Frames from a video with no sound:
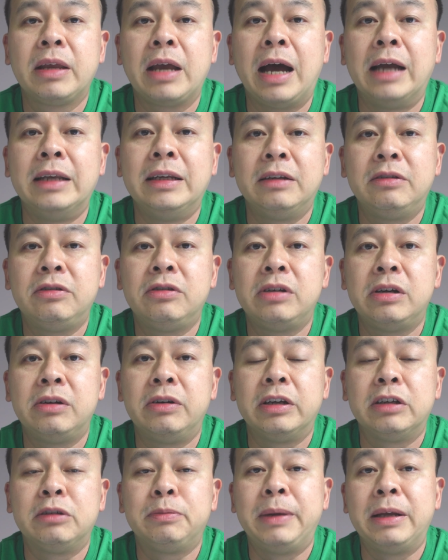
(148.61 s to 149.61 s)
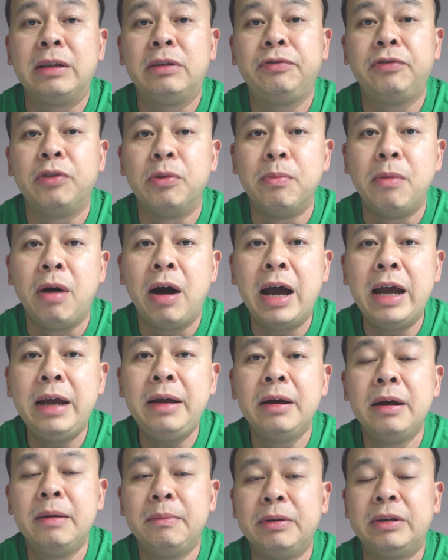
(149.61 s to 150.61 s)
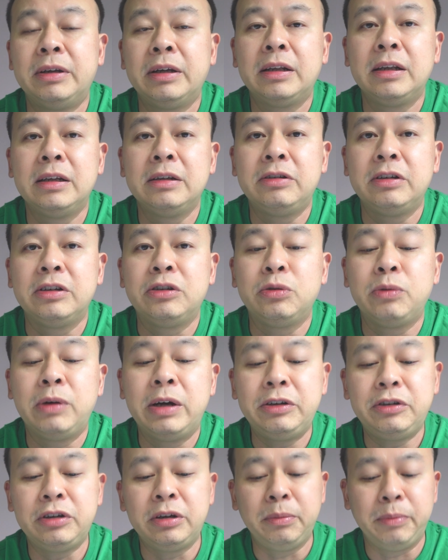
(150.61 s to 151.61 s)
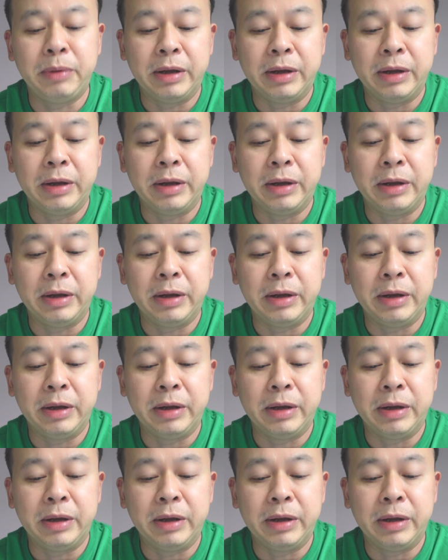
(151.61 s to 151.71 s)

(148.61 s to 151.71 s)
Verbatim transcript: unnecessary expense for my particular situation.